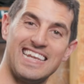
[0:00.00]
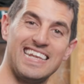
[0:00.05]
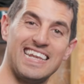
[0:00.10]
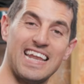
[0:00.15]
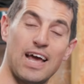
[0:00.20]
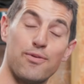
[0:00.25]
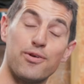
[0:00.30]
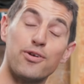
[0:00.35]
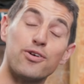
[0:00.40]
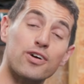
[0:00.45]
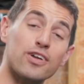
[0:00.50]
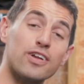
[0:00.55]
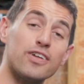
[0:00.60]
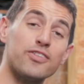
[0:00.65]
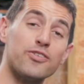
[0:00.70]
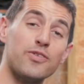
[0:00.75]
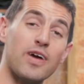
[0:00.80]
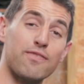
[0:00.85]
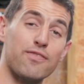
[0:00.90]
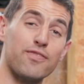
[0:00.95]
Now we're not going
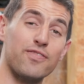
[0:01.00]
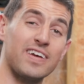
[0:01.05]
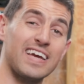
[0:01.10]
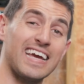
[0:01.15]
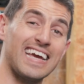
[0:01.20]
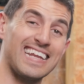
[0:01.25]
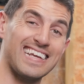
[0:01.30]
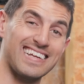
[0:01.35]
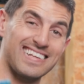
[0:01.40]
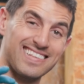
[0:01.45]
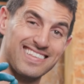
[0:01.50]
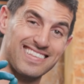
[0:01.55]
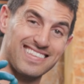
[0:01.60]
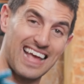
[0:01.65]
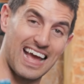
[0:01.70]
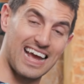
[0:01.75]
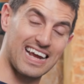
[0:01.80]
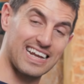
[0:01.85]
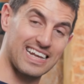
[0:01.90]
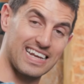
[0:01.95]
to do everything in
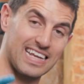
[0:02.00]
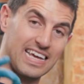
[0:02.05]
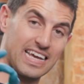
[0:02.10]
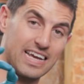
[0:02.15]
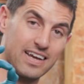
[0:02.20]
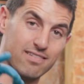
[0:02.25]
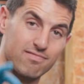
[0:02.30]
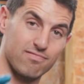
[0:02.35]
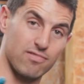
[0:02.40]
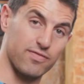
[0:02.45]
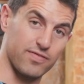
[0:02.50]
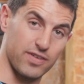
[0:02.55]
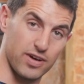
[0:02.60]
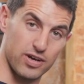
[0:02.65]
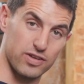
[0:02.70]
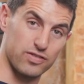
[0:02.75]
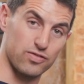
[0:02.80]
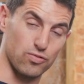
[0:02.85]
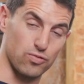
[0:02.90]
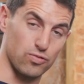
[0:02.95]
exactly
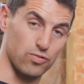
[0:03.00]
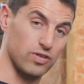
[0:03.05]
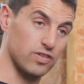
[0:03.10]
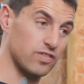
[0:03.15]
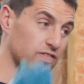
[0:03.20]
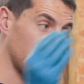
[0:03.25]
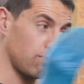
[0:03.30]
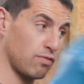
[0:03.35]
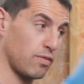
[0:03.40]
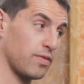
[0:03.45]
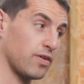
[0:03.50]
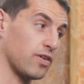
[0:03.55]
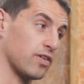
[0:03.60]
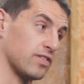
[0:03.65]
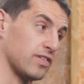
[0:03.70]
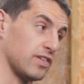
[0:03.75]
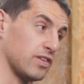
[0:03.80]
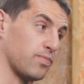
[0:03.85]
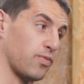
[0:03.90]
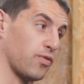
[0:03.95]
reverse order. So when we got
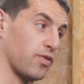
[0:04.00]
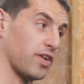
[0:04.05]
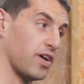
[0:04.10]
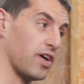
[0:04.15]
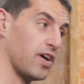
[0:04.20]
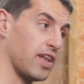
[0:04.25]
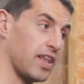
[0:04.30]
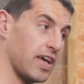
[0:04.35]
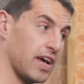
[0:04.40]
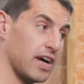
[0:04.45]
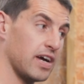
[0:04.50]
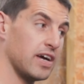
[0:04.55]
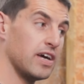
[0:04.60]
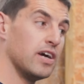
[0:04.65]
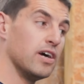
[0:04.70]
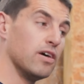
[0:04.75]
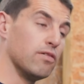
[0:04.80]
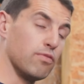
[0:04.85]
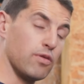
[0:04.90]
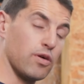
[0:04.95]
to this point earlier,
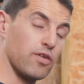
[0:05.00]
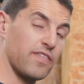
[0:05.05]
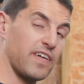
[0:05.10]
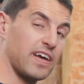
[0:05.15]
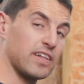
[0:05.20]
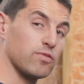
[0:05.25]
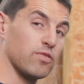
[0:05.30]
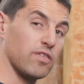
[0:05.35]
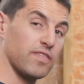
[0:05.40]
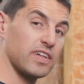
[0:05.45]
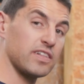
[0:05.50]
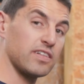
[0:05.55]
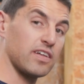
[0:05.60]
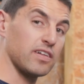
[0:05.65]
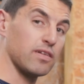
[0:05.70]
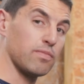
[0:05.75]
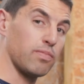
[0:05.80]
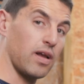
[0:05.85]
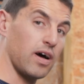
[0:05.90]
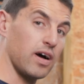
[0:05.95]
we would have had to have
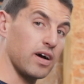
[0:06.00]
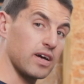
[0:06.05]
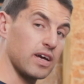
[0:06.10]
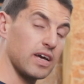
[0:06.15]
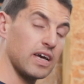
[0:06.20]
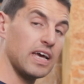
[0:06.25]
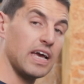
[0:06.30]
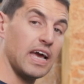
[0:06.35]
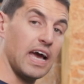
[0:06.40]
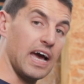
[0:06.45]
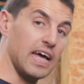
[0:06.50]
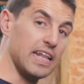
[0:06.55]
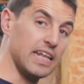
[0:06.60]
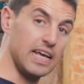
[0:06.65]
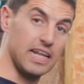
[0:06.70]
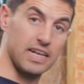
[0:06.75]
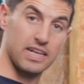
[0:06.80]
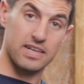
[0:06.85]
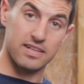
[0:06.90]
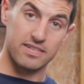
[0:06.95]
undone the plug and
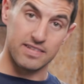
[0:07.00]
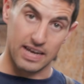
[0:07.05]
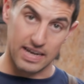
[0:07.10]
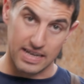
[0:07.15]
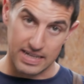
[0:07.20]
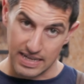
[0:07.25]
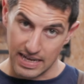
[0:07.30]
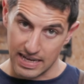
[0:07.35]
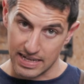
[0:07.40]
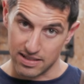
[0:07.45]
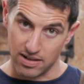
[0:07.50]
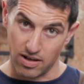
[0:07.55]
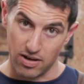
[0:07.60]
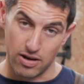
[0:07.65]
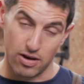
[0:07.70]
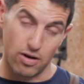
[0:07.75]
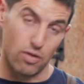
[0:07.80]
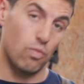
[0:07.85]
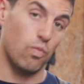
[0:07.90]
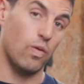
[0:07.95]
then taken the
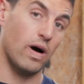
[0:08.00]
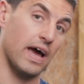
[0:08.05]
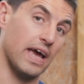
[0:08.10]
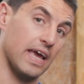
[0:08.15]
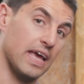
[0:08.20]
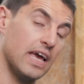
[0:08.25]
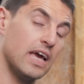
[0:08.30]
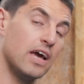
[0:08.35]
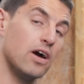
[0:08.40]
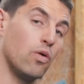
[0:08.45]
headlight away.